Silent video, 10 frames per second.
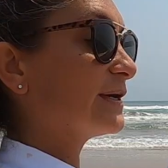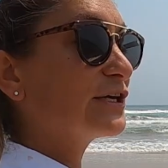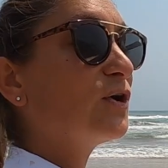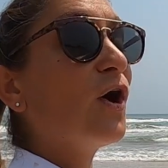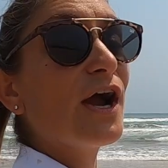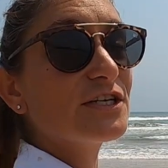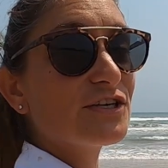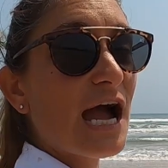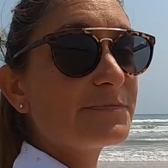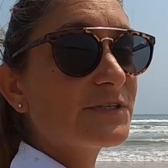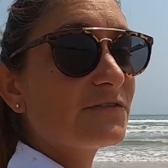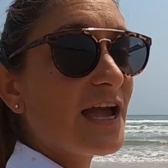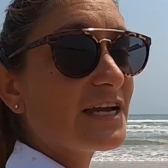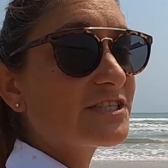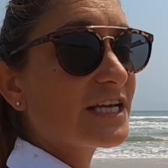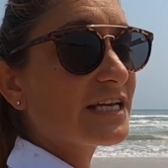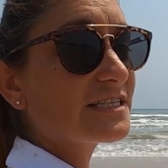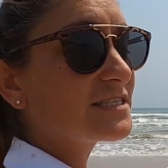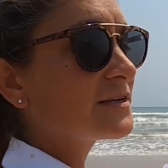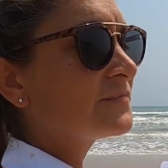You record your
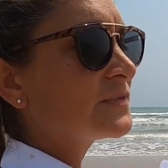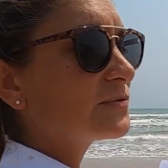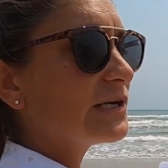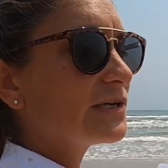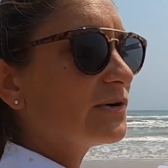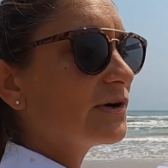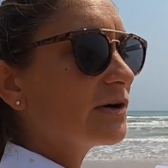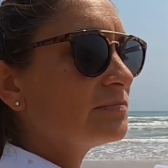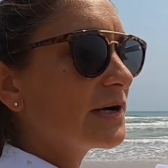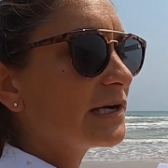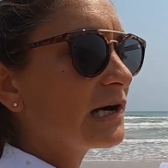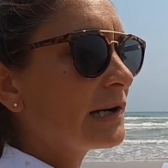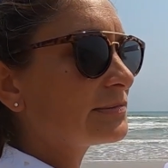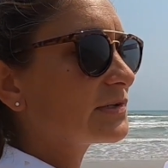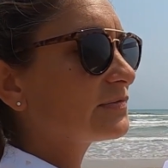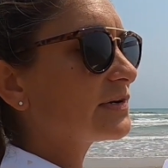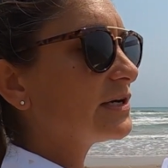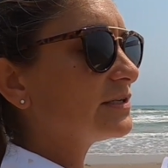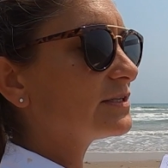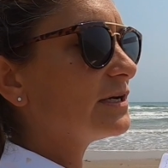observations. Record my
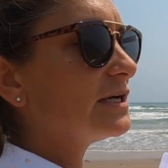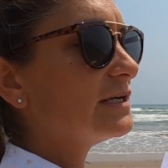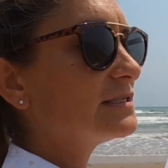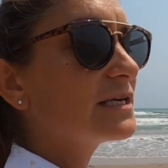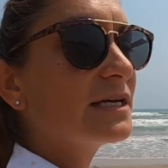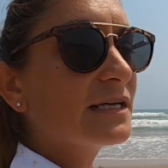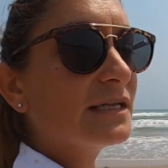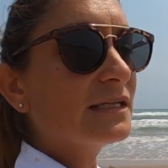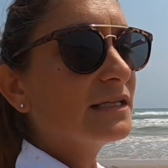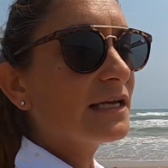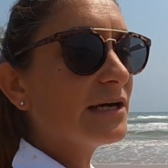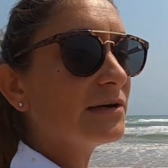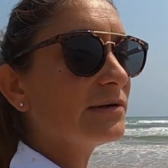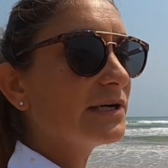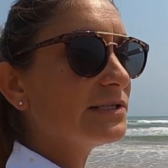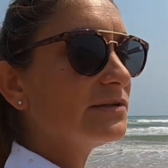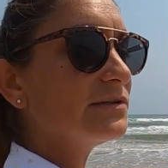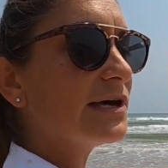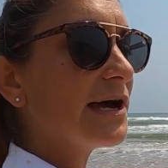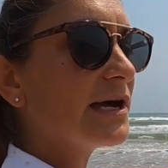observations? How do I
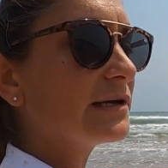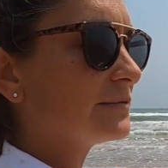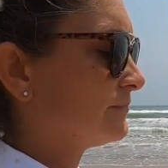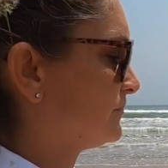do that?